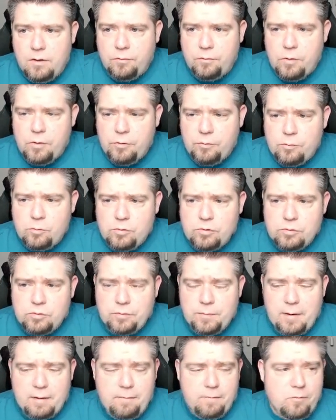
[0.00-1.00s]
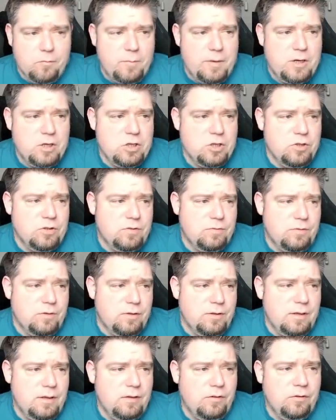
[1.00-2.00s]
first of all, talks about formations of
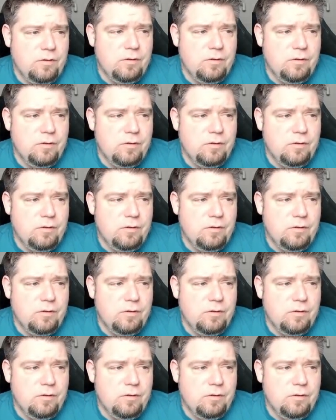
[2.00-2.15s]
units.